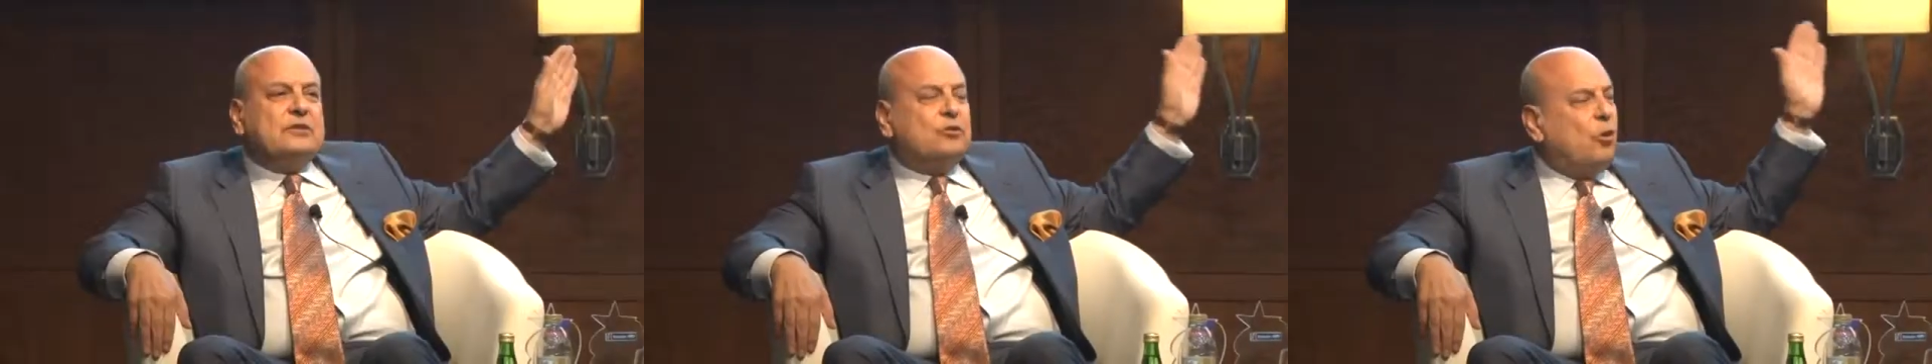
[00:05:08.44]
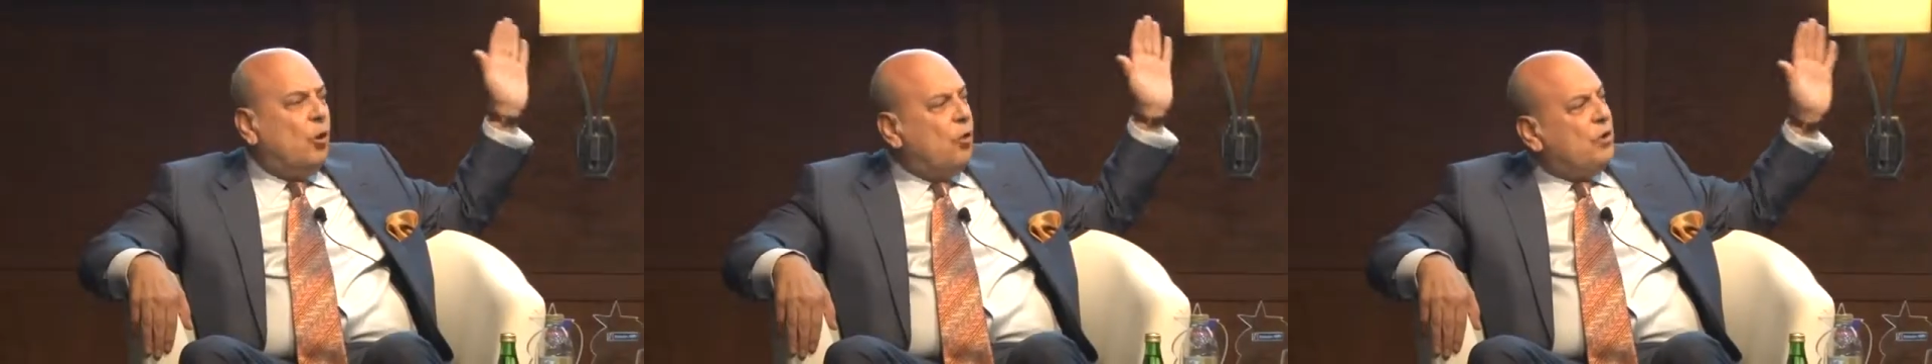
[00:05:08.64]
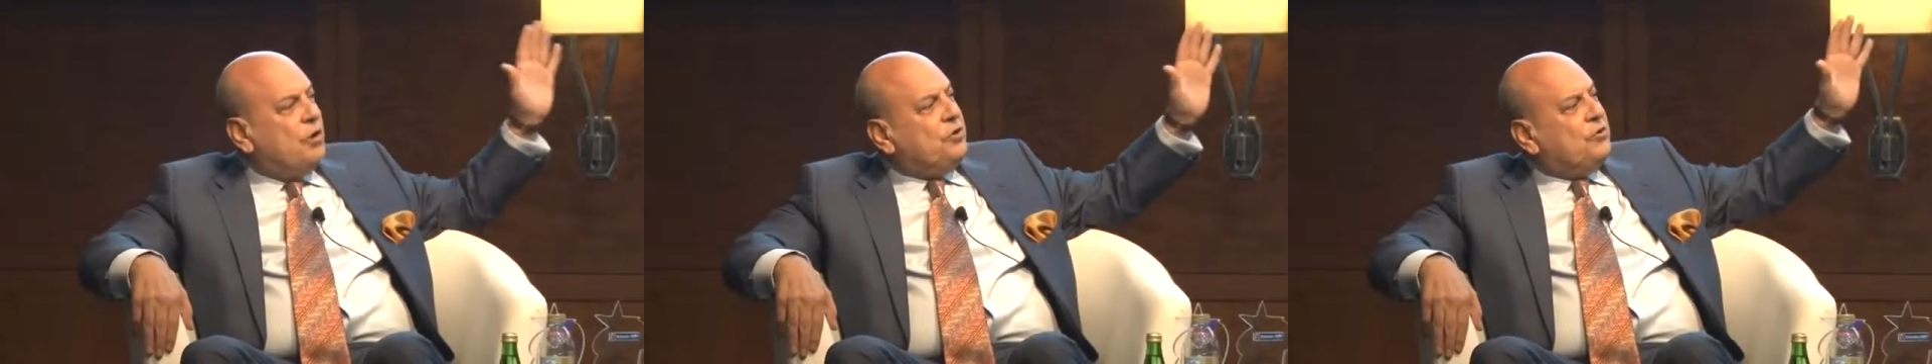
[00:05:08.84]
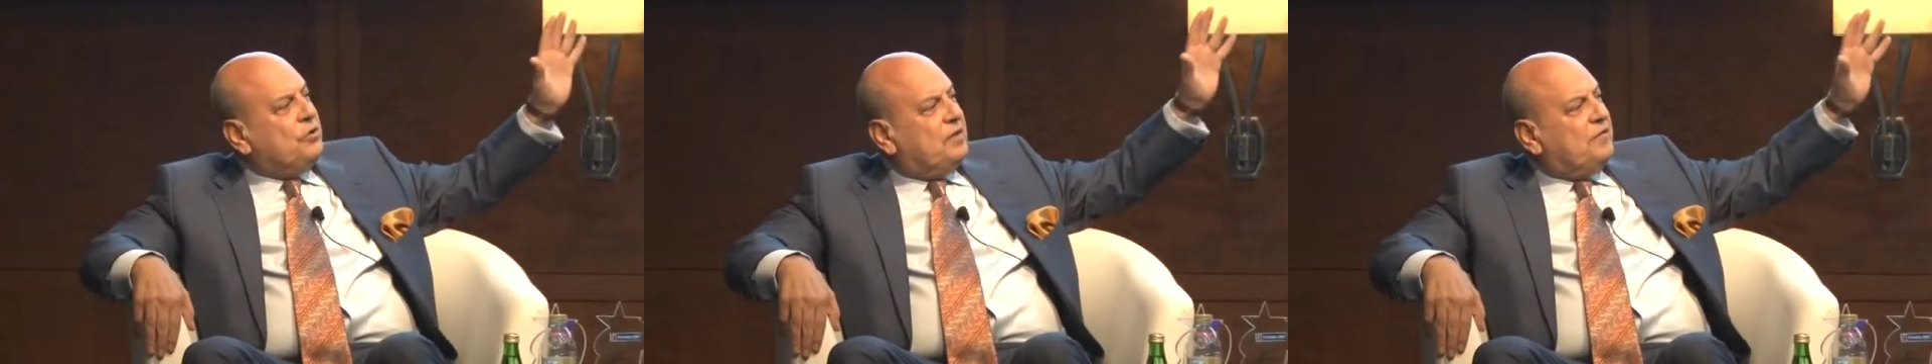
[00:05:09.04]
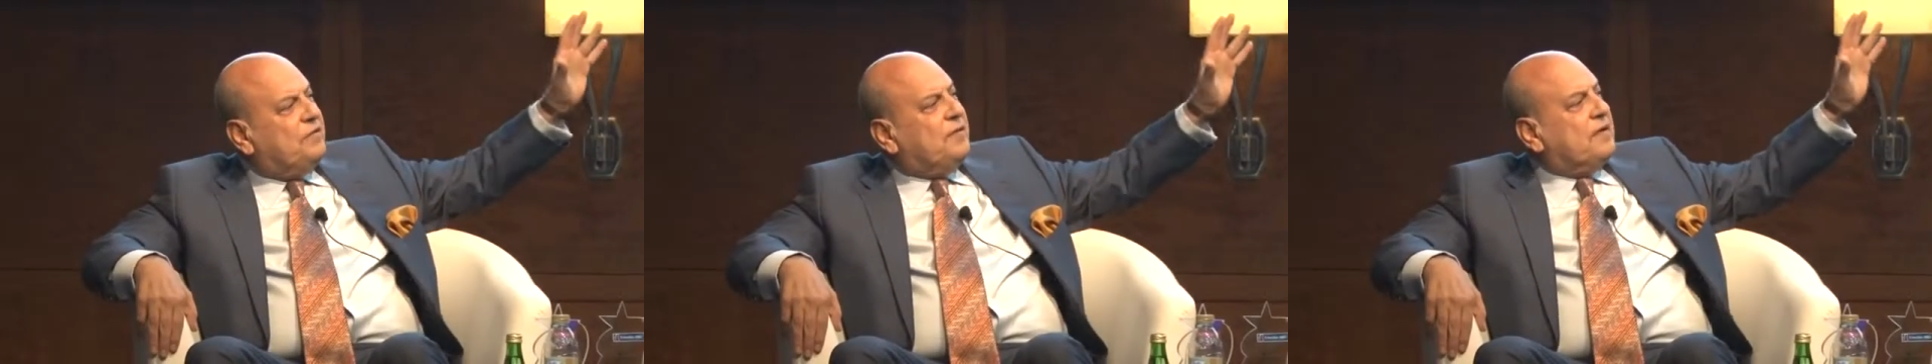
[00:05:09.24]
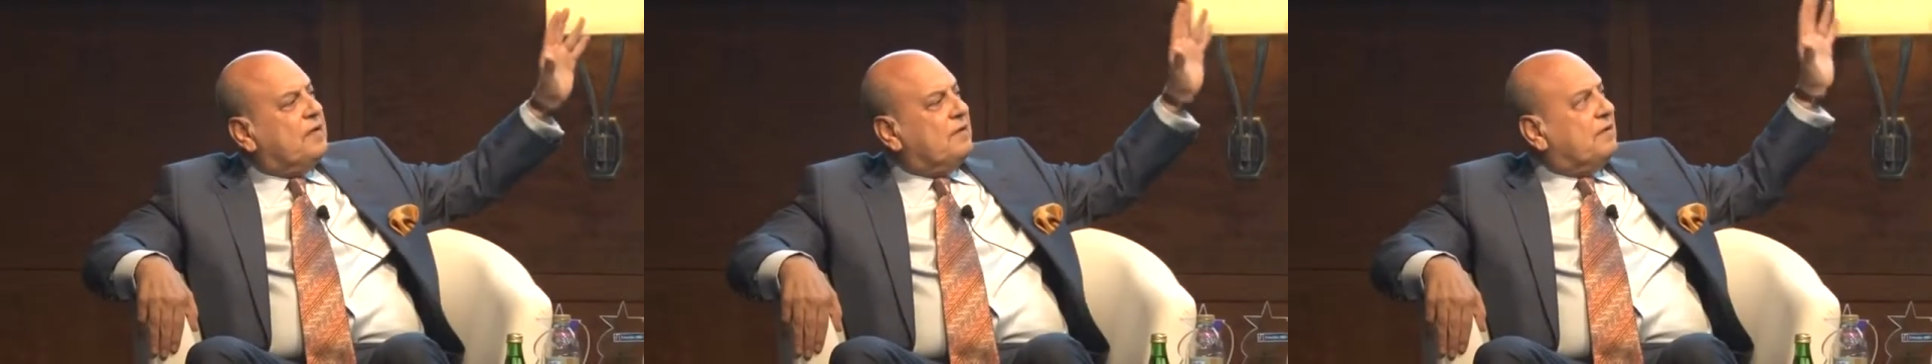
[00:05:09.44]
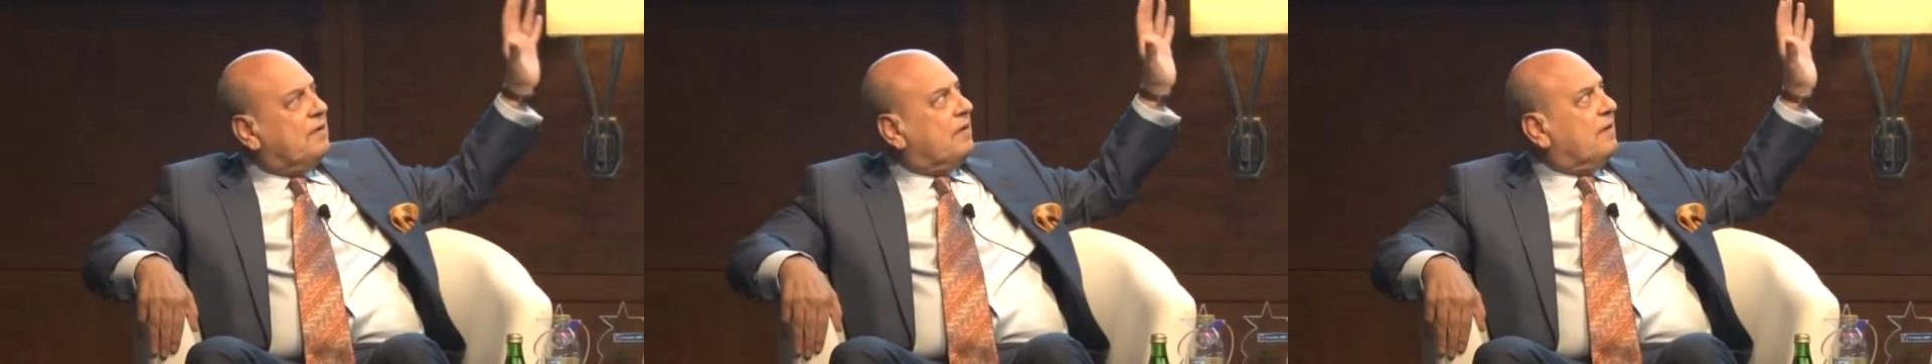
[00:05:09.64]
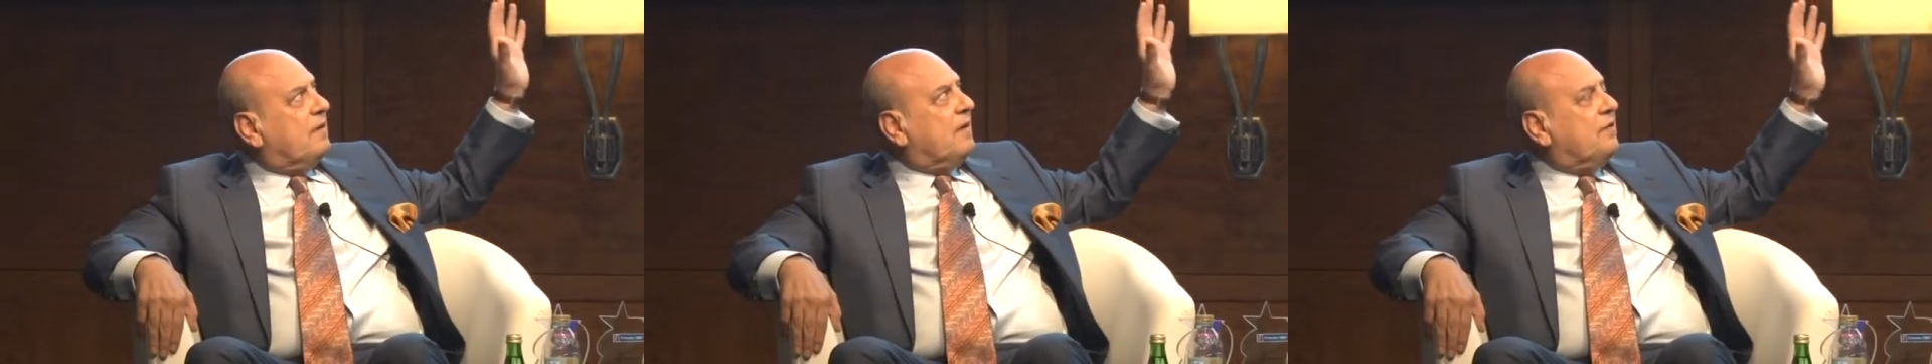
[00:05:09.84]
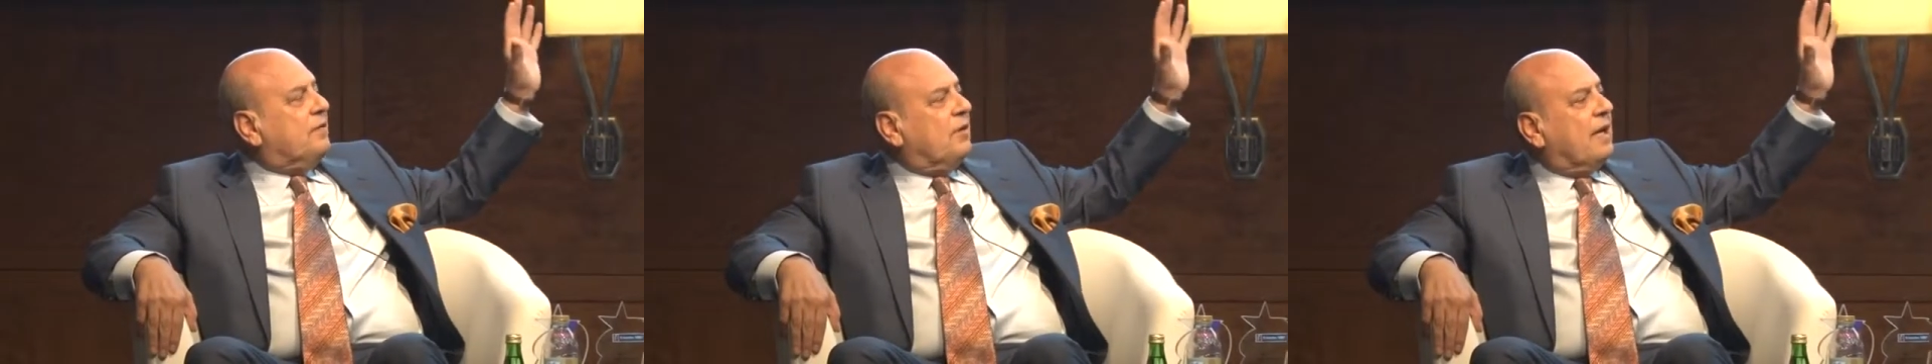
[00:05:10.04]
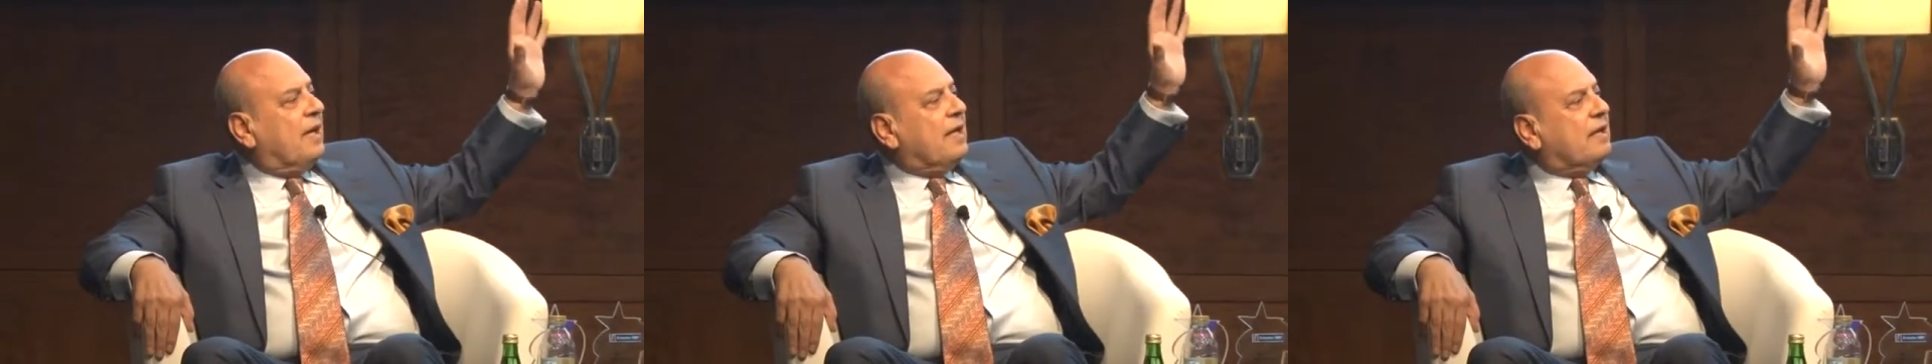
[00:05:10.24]
go into different, if
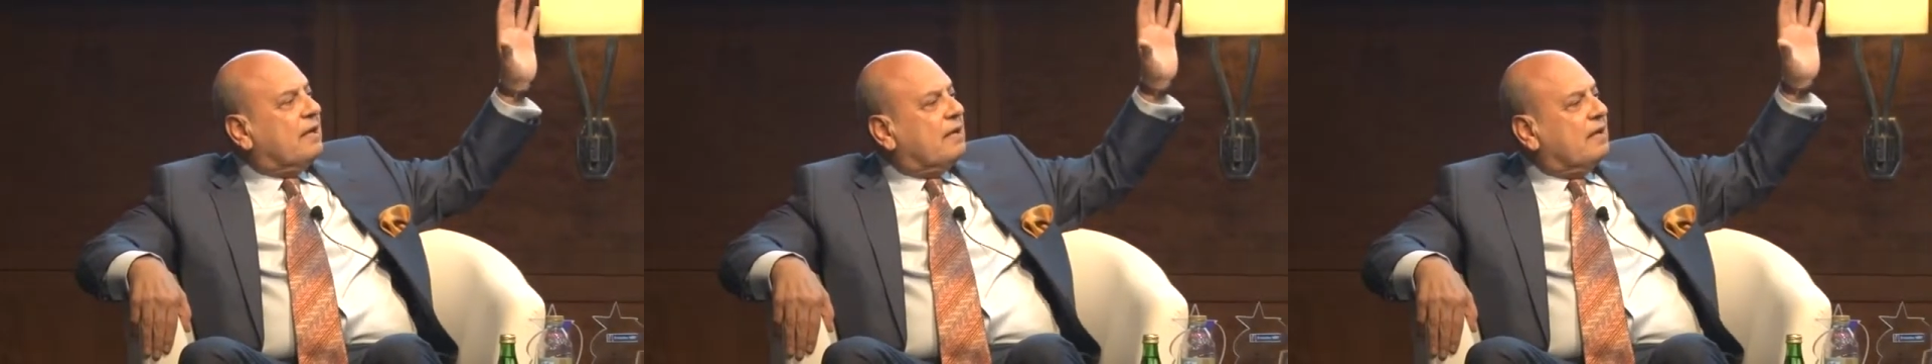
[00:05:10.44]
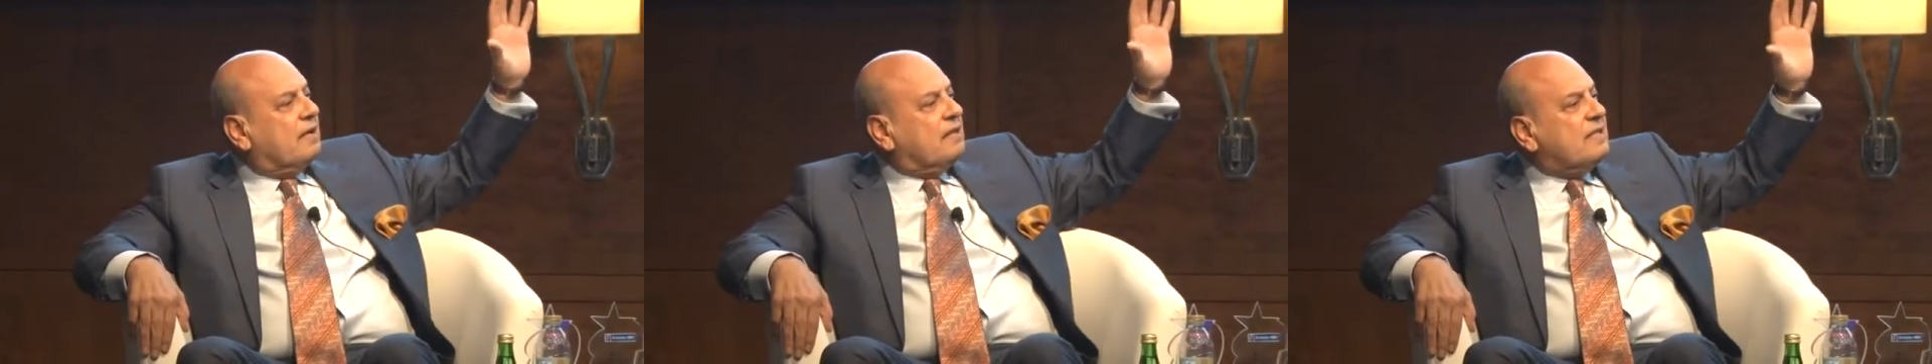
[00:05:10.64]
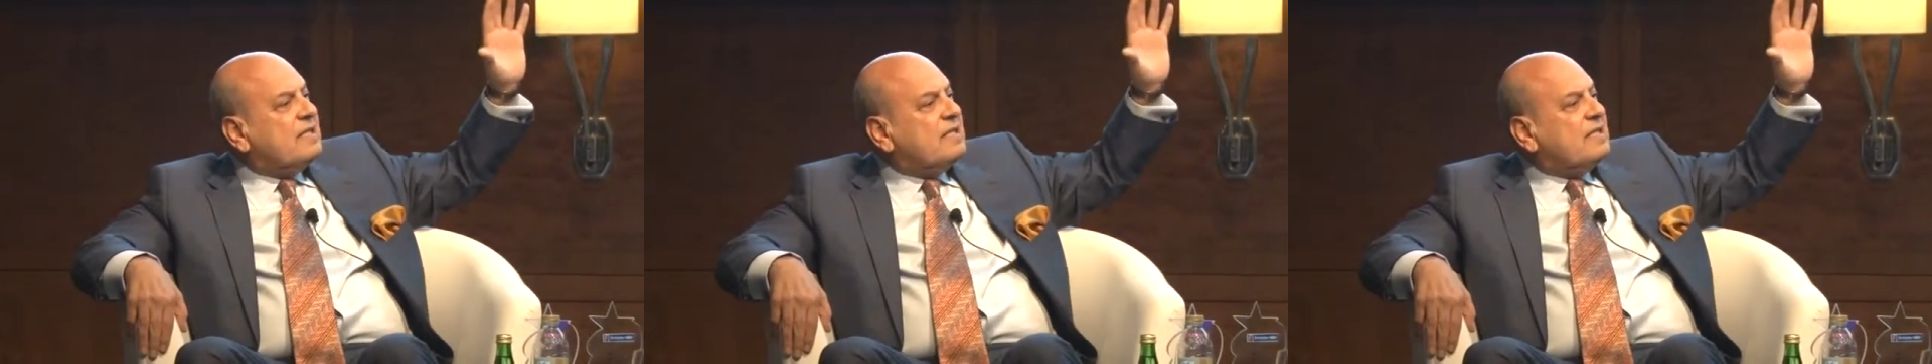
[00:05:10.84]
you like,